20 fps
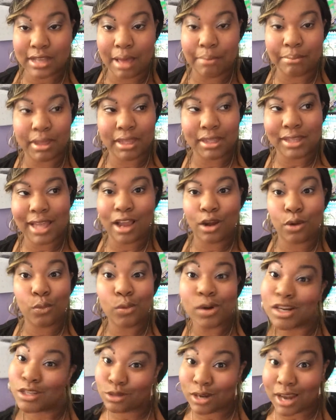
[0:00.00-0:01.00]
I mean, like,
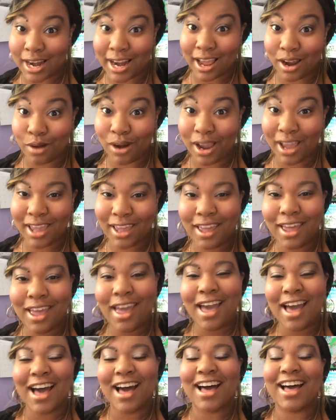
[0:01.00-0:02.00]
where to do that at, right?
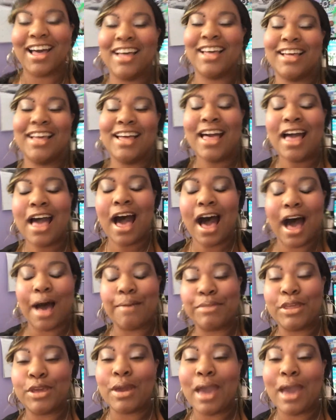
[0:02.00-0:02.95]
But